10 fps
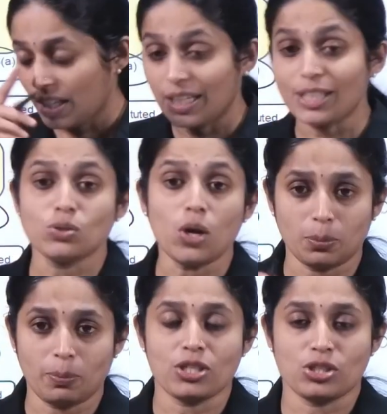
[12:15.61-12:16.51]
does
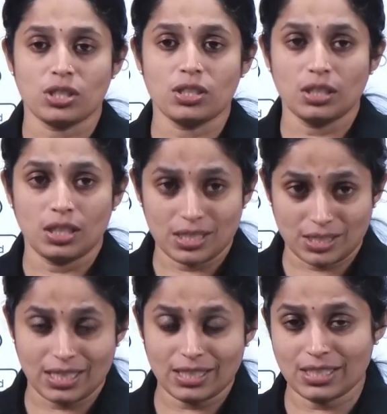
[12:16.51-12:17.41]
not mention his
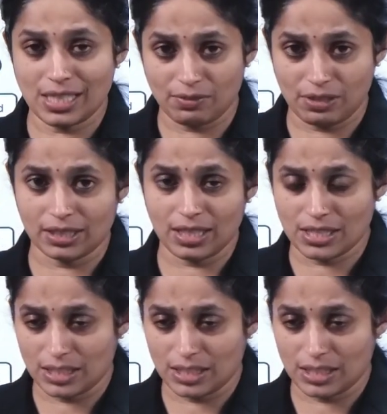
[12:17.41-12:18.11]
readiness and willingness